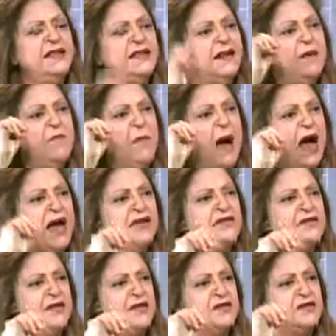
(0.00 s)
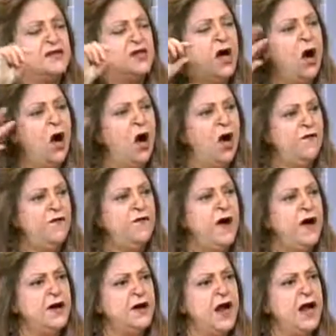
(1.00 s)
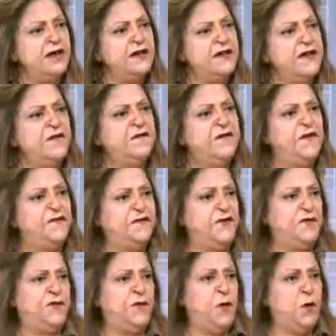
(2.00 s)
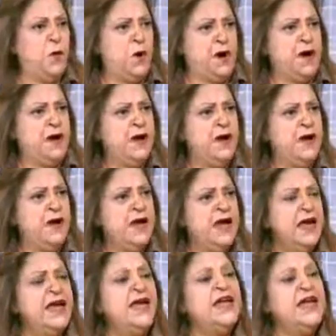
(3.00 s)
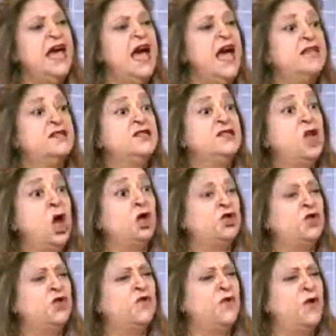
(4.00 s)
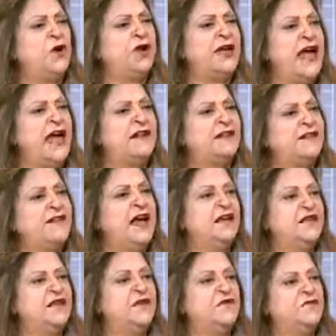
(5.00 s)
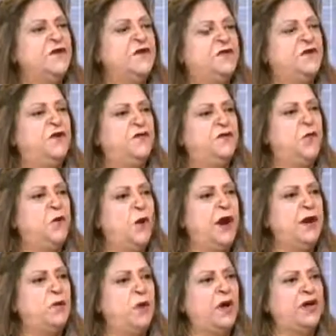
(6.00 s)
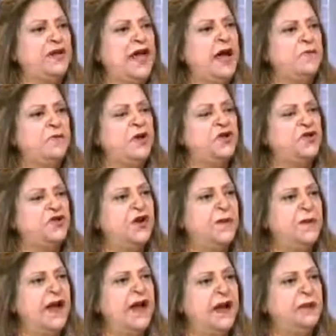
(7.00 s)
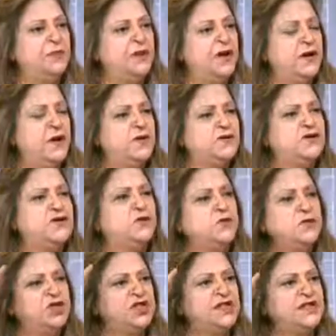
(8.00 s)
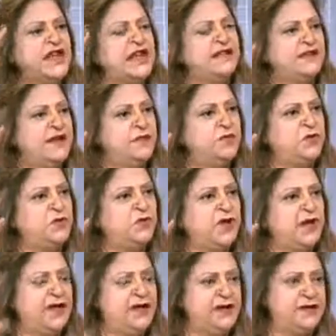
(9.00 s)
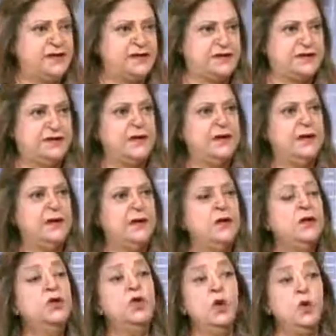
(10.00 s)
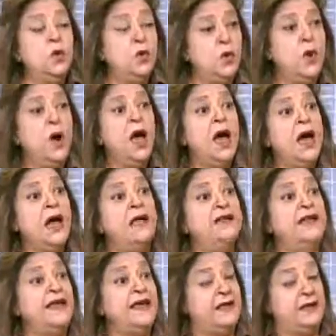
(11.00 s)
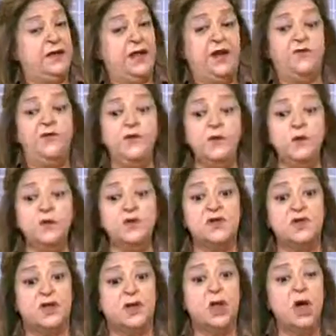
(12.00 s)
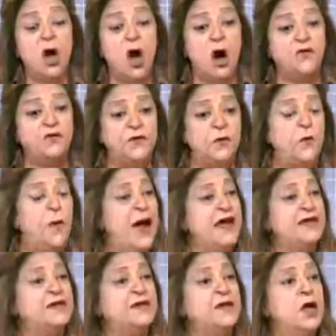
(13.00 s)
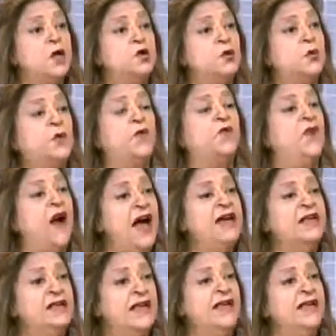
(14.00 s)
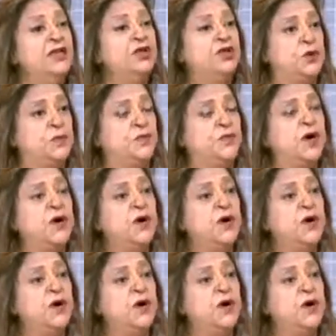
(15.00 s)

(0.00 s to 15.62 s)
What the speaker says: It reminds us of 1954. He has not to forget 1954 and what happened to Gamal Abdel Nasser, which sent him to the East. No, the refusal of the West to provide Egypt